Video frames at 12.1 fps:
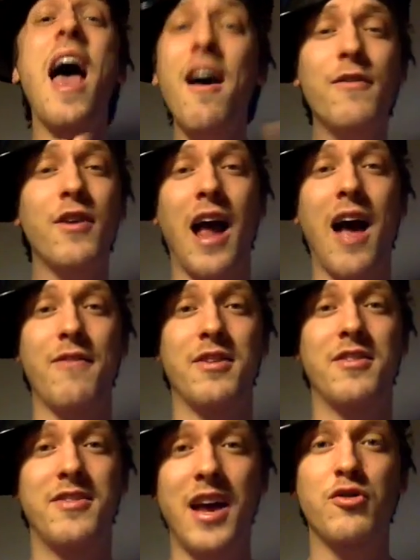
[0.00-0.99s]
ever have a
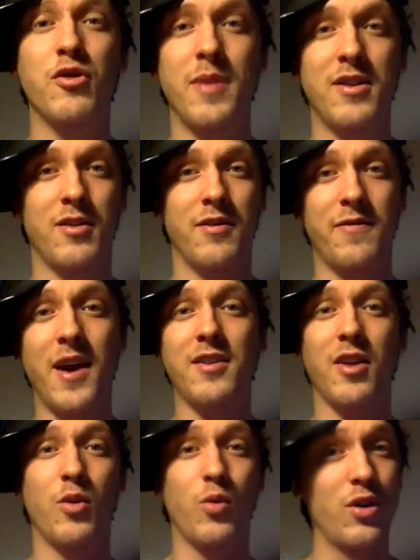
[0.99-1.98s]
detrimental effect
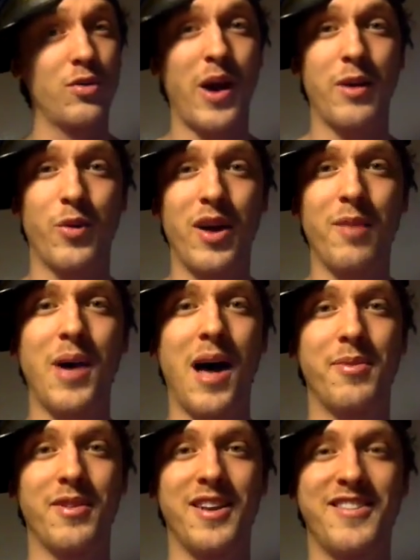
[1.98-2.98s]
on the worldwide whale
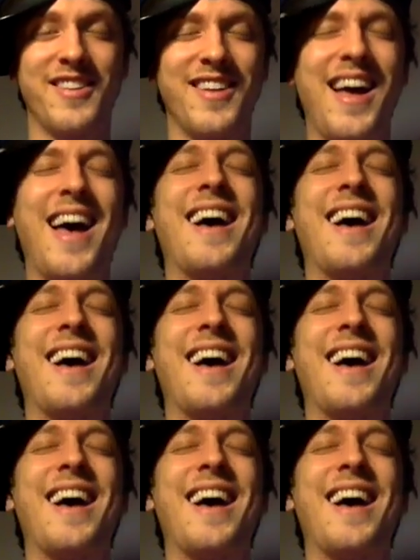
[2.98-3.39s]
population.